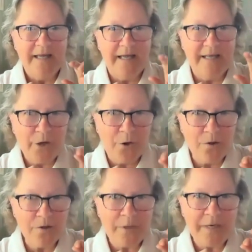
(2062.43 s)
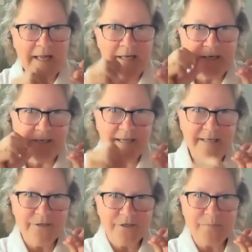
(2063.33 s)
and you hold one end
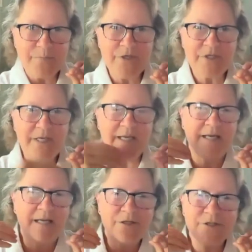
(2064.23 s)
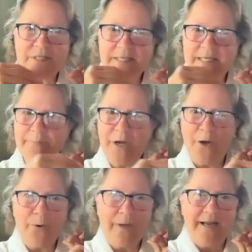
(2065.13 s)
and you just push it and it'll just keep
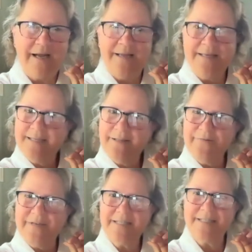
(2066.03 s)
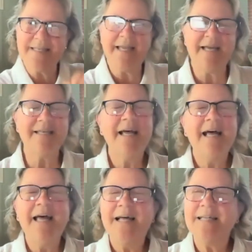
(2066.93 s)
going until it reaches the end.
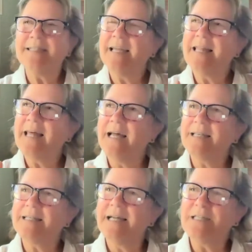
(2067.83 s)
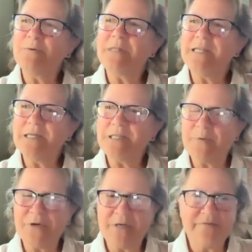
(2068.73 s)
It's like that that's what the
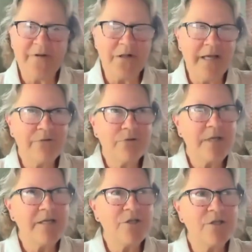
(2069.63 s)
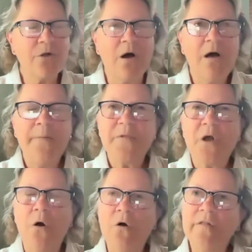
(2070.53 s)
experience felt like. It's like just
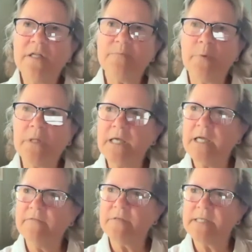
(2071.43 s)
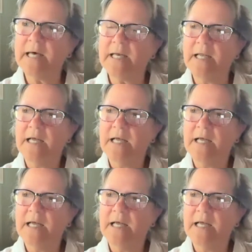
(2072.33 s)
all these beliefs that